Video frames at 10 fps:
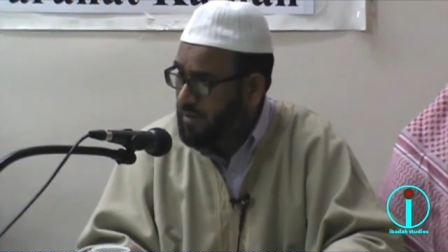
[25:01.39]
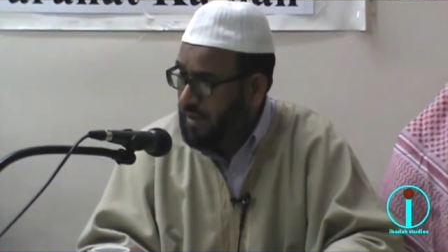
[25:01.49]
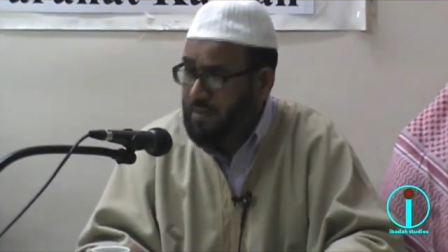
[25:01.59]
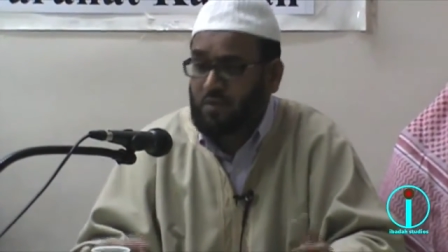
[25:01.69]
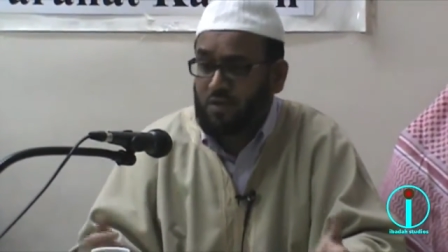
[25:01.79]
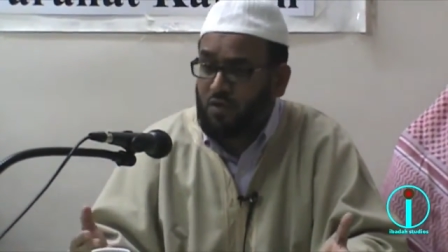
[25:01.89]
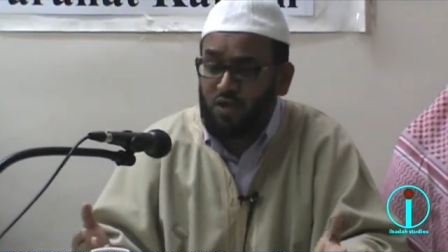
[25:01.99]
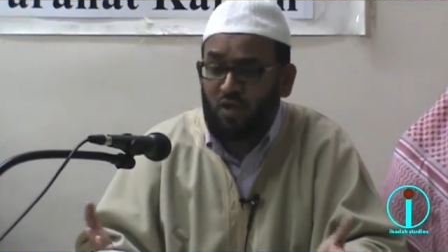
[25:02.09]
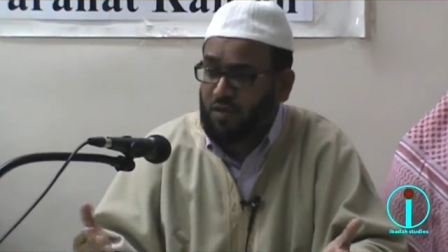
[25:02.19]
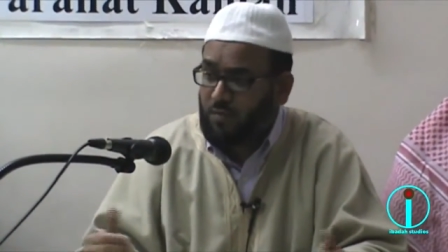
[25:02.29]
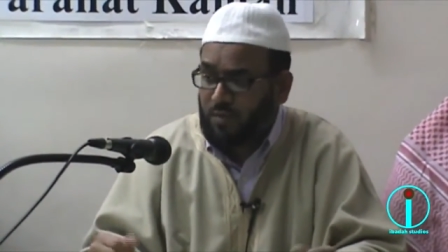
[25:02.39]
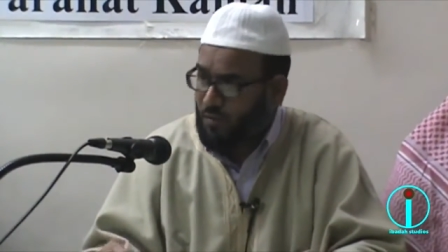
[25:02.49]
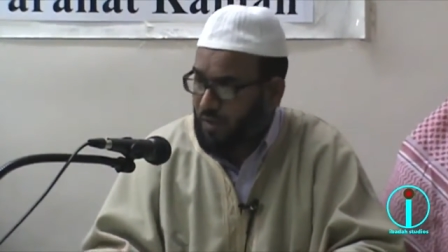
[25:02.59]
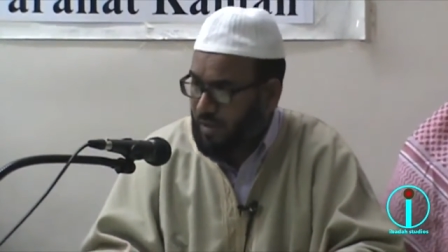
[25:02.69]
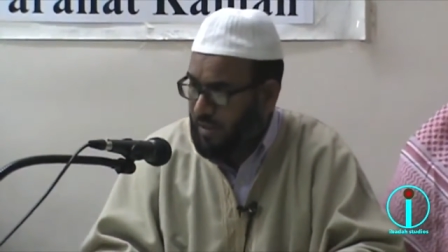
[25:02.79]
At least in New York, they
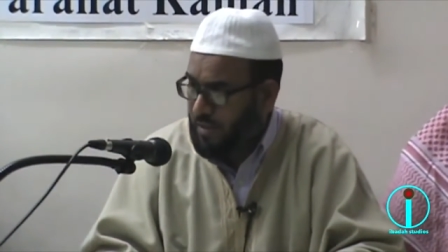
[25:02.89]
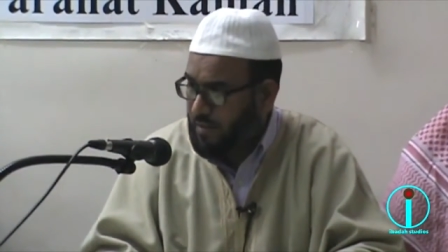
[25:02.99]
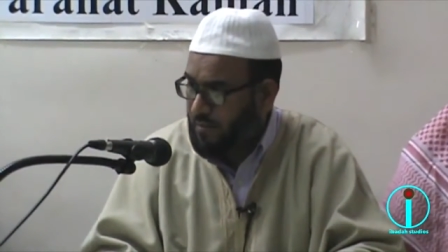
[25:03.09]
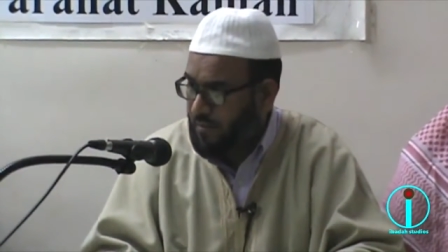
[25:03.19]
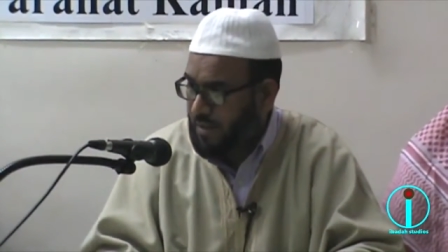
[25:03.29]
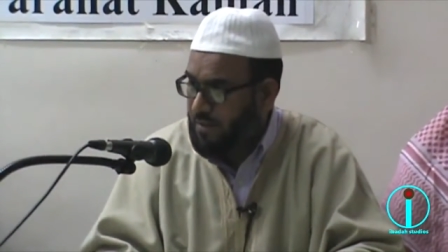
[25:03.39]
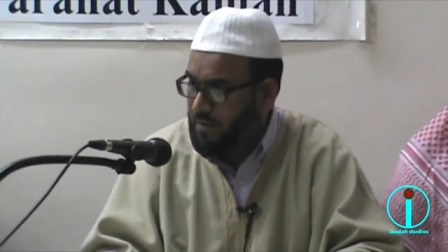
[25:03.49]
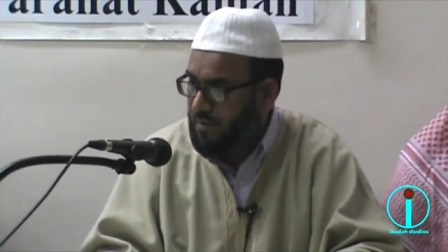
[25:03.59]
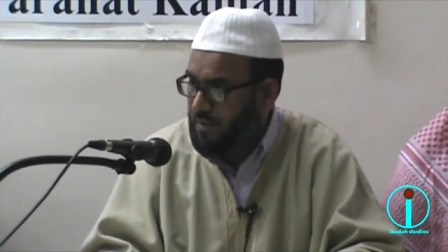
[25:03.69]
wasn't wearing right?